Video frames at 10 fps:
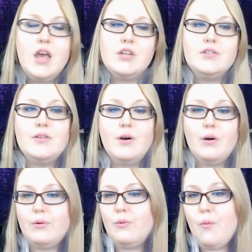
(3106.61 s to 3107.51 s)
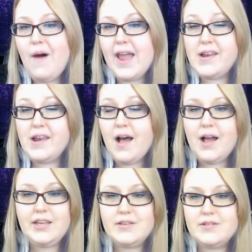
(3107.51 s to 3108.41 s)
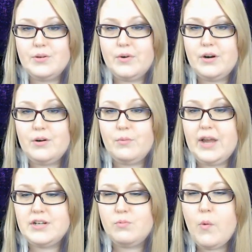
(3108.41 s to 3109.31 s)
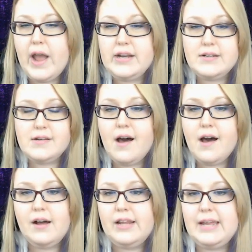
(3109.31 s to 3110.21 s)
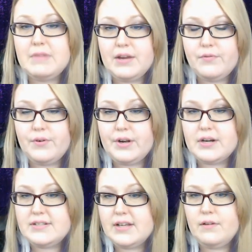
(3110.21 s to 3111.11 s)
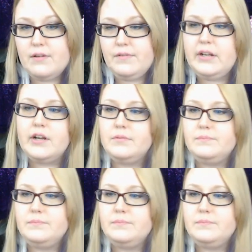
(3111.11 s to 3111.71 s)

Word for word: So why not use the word witch? Why not claim that for yourself? You know.